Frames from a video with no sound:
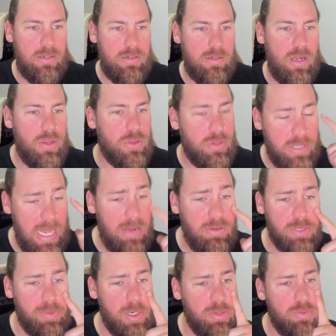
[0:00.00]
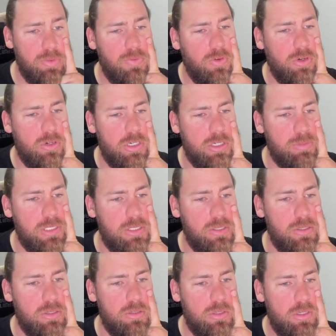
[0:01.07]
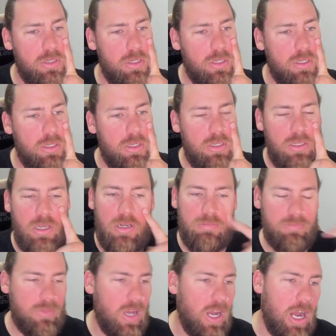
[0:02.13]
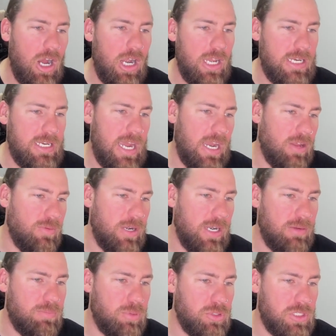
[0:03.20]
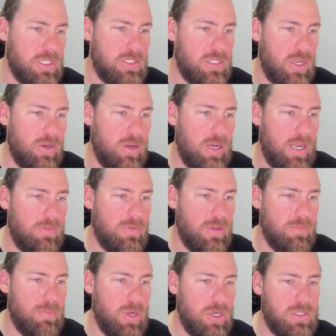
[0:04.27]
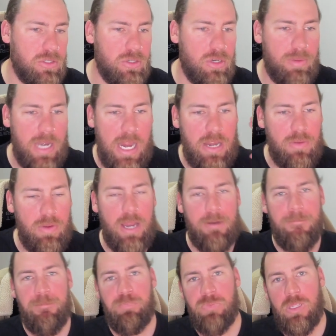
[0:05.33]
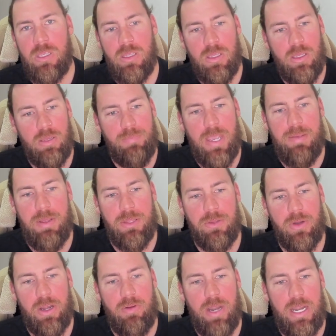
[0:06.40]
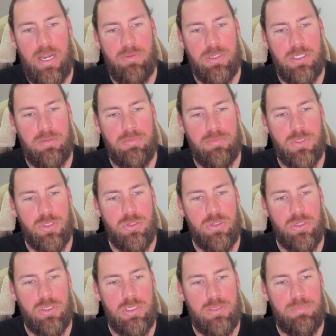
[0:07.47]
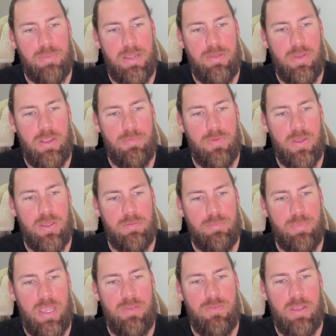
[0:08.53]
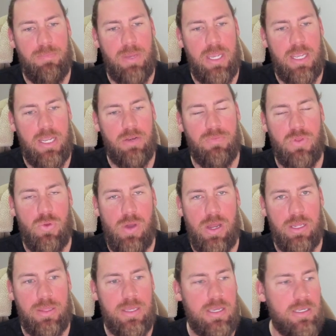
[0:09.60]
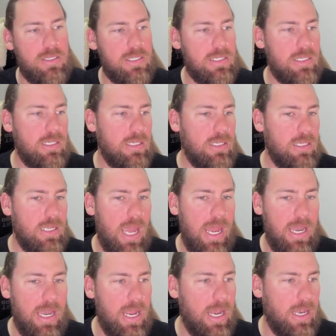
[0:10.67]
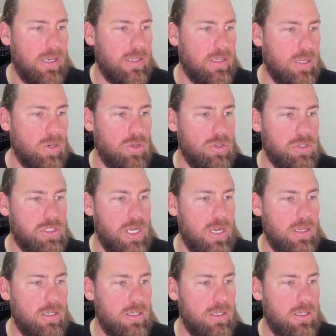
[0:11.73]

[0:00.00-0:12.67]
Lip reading: I thought that was supposed to be before Christmas too. I highly doubt it when they're pushing so hard for the merch store. But anyway, PV3 Arena, which I'm sure is PvP and a few other things. And then the launcher.